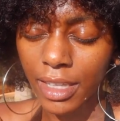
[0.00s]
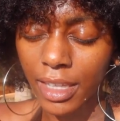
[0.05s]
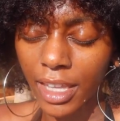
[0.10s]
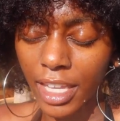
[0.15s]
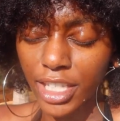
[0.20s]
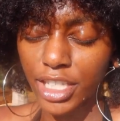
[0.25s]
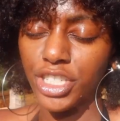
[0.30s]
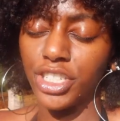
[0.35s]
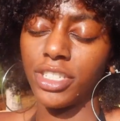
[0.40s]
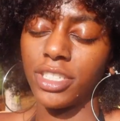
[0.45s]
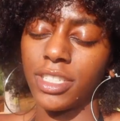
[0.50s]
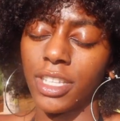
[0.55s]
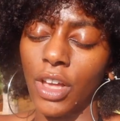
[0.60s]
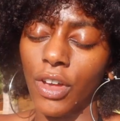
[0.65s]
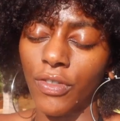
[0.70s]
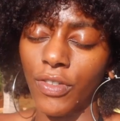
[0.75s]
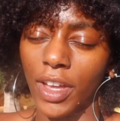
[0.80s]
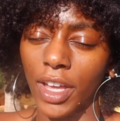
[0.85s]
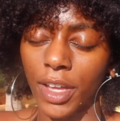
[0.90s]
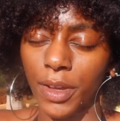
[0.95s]
get
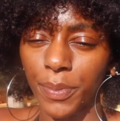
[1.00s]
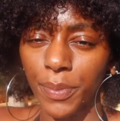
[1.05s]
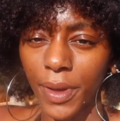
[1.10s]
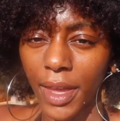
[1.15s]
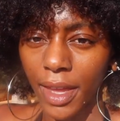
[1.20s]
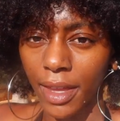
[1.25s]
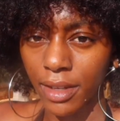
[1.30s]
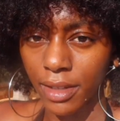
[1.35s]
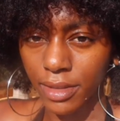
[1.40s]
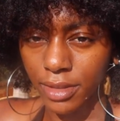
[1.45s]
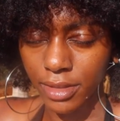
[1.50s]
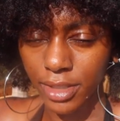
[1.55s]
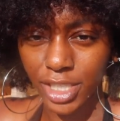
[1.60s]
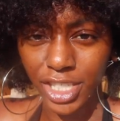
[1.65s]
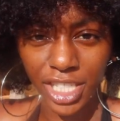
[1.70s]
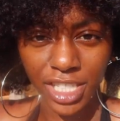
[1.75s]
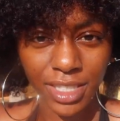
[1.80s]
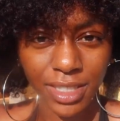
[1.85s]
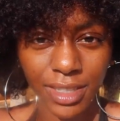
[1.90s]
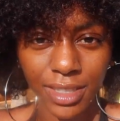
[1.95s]
yourself up and
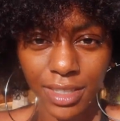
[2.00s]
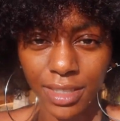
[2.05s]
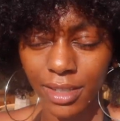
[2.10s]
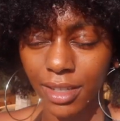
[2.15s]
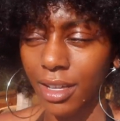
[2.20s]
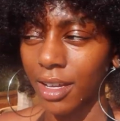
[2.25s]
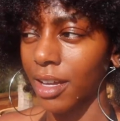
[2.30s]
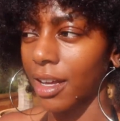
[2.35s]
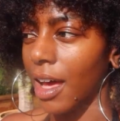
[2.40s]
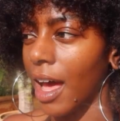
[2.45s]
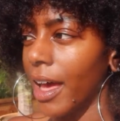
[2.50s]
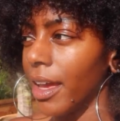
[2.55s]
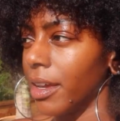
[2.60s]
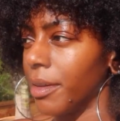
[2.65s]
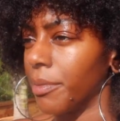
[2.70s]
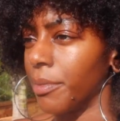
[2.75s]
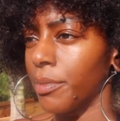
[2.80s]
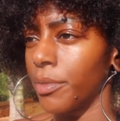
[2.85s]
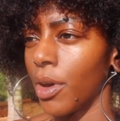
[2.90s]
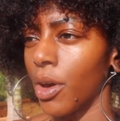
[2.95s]
just I
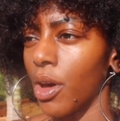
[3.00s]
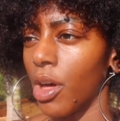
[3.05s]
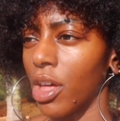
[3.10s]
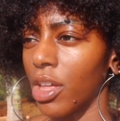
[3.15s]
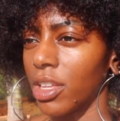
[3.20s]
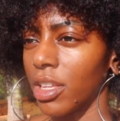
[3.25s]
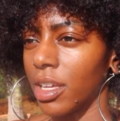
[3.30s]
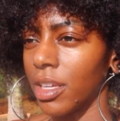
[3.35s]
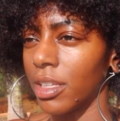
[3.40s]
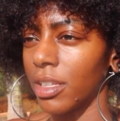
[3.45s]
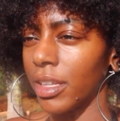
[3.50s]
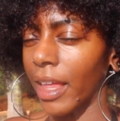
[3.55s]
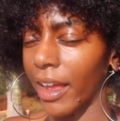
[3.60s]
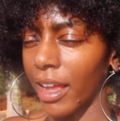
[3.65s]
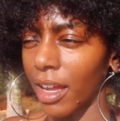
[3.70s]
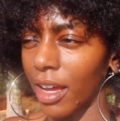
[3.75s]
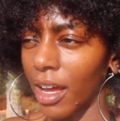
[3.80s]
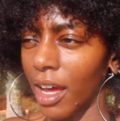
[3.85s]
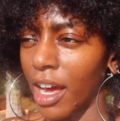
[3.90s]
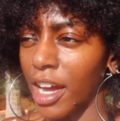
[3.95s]
am like
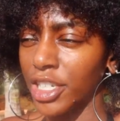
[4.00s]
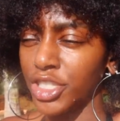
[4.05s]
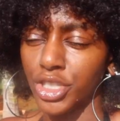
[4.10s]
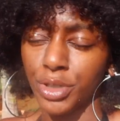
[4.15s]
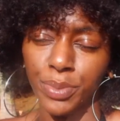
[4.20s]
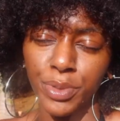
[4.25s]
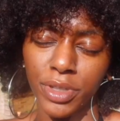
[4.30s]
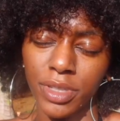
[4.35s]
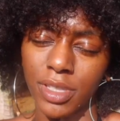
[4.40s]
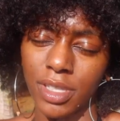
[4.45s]
100%